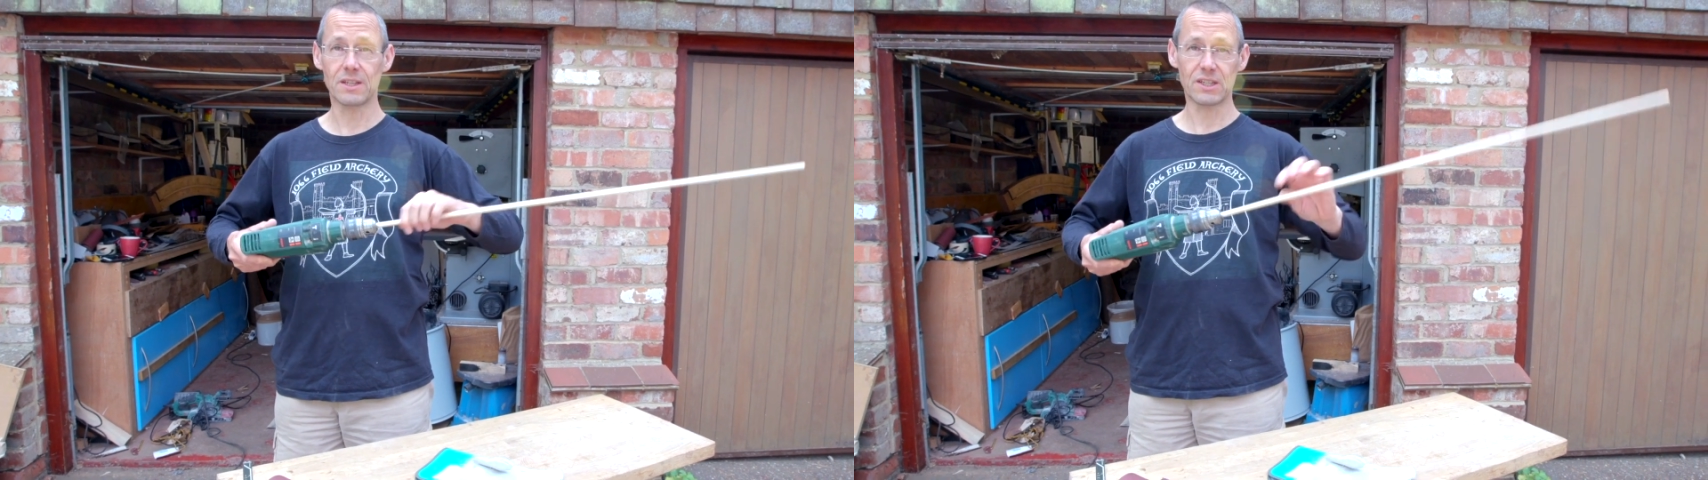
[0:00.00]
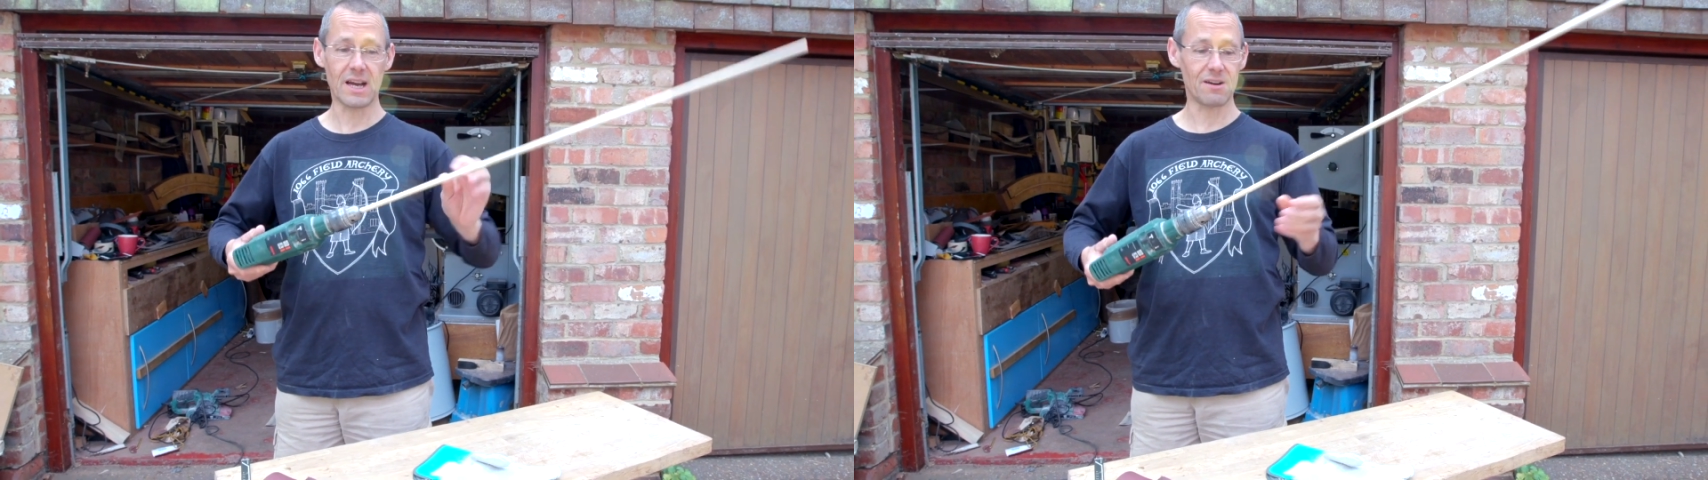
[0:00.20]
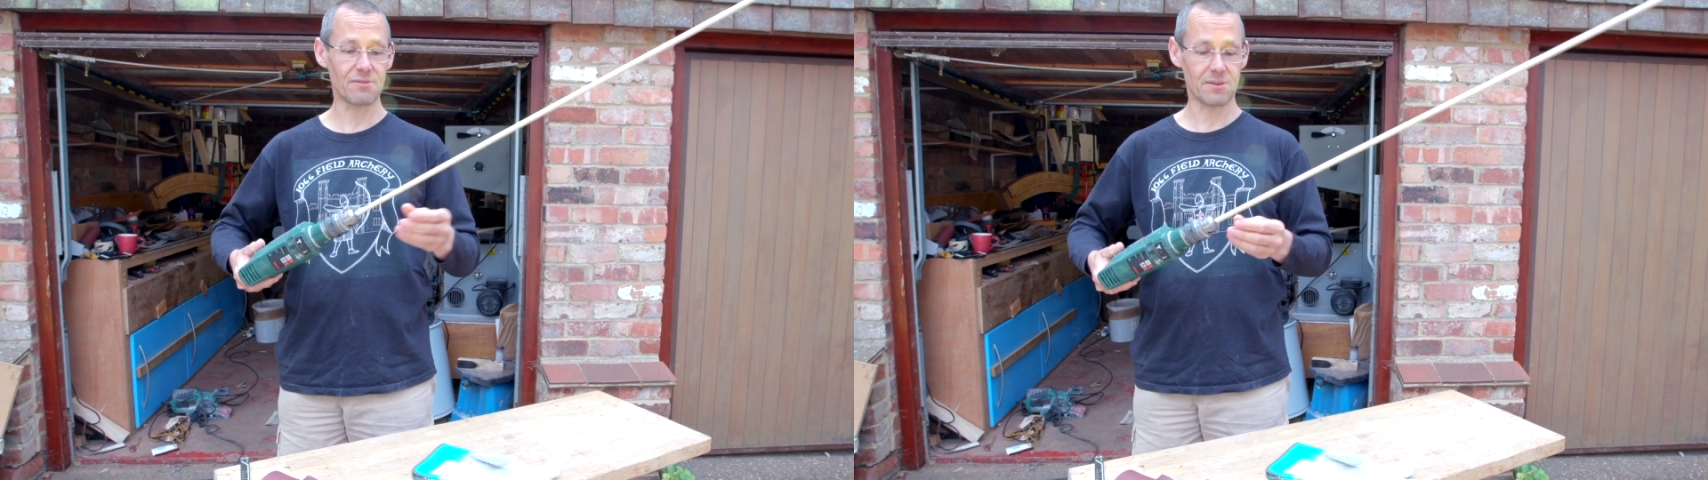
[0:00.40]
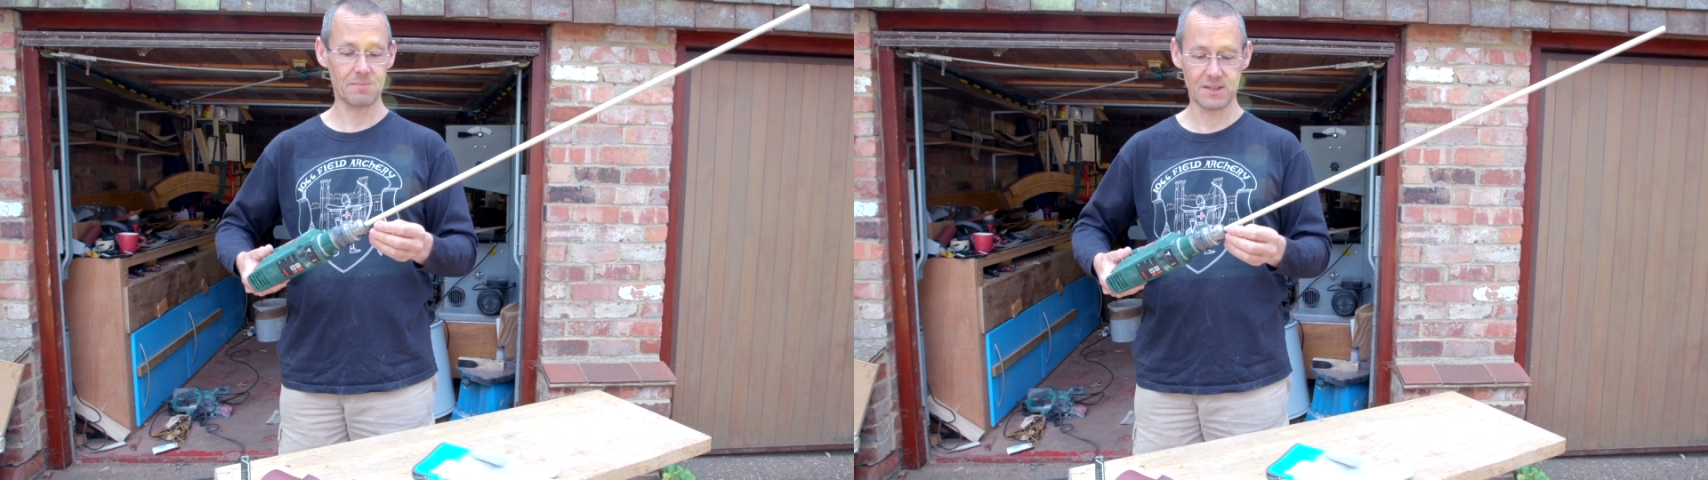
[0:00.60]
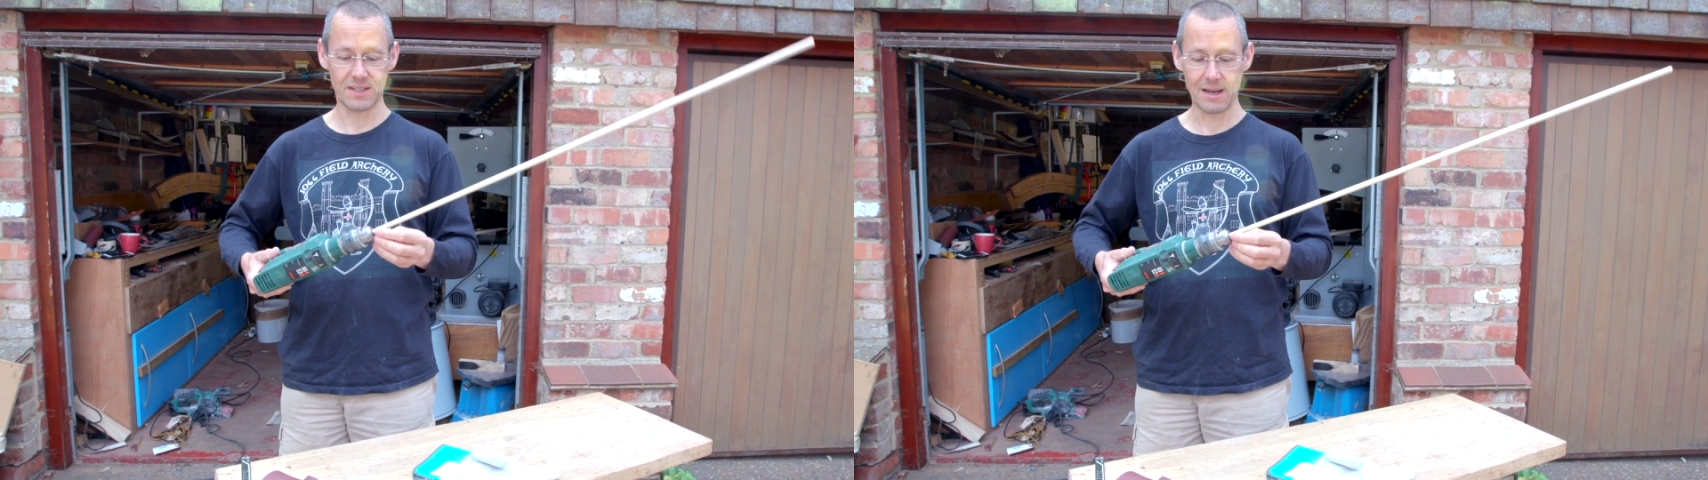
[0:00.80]
shaft
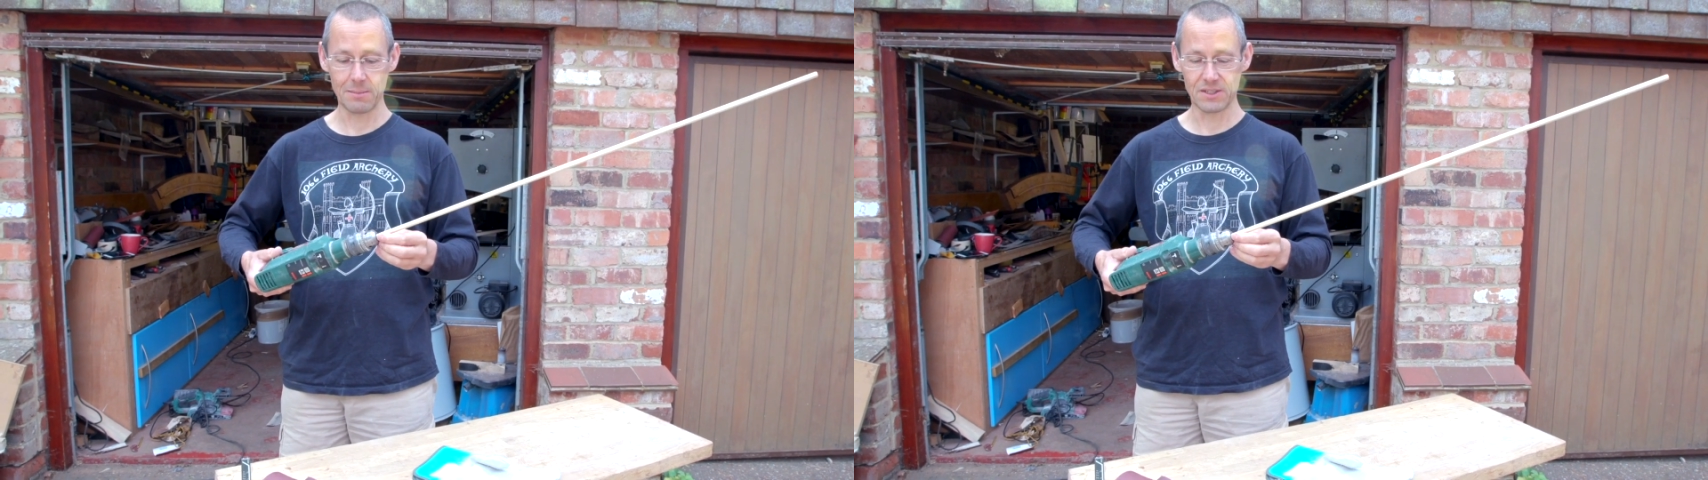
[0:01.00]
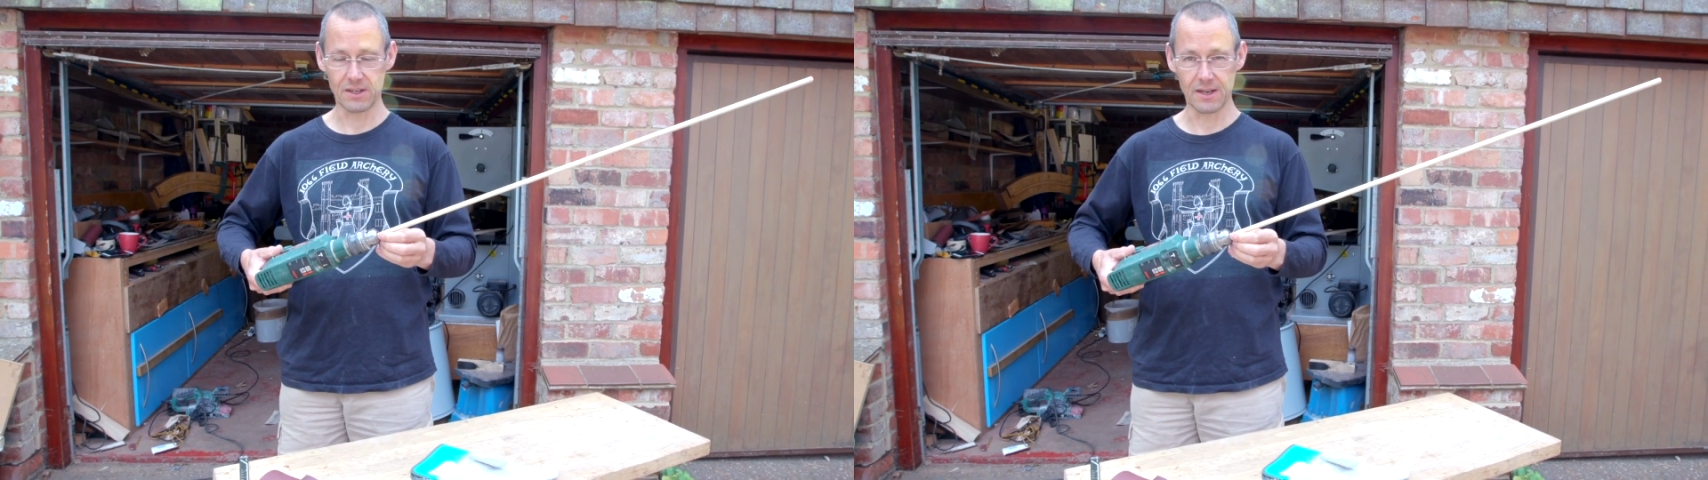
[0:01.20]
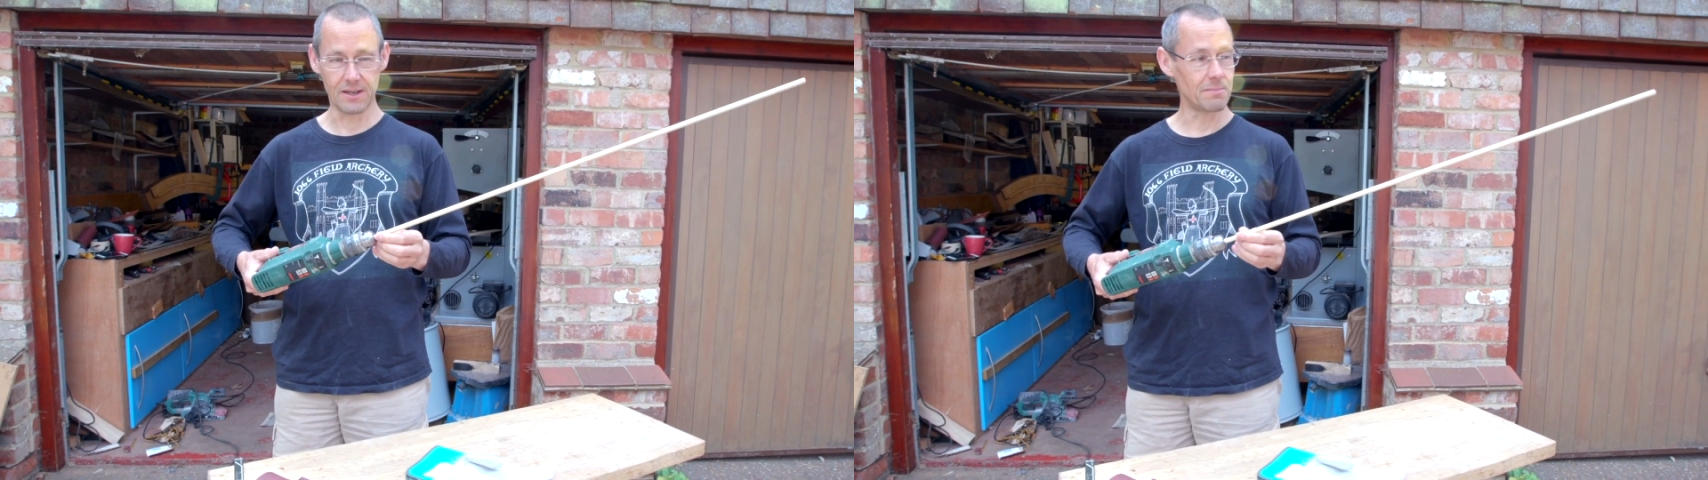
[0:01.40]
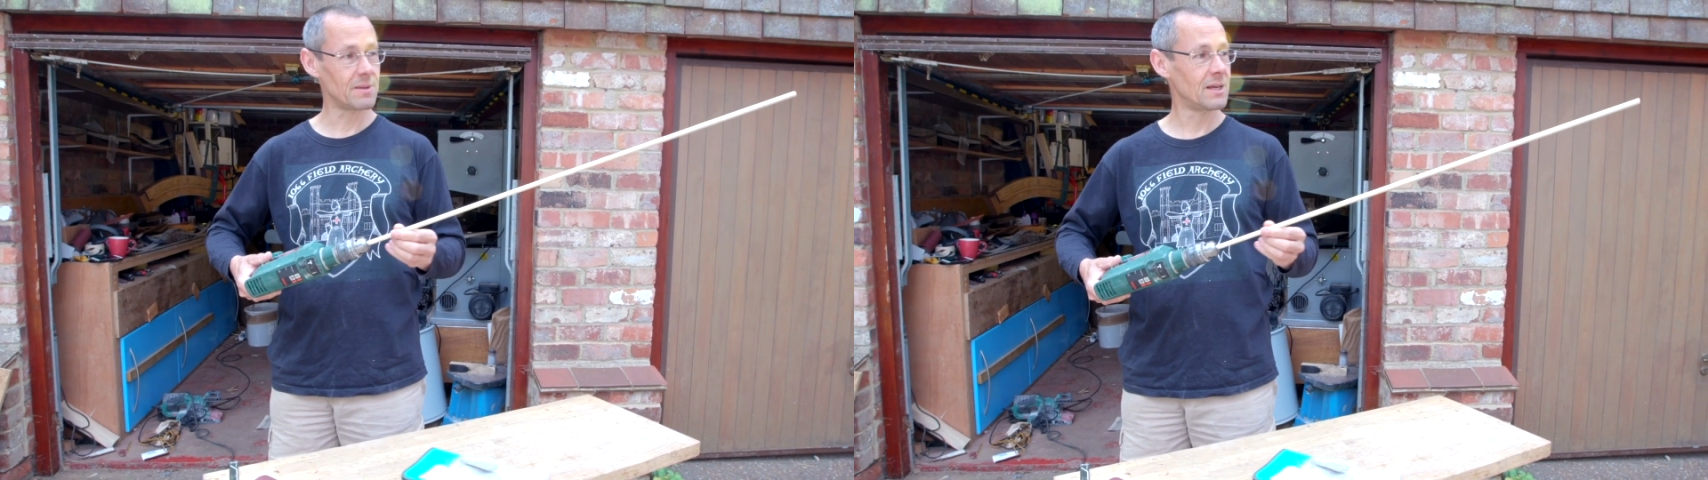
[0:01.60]
and damaging it.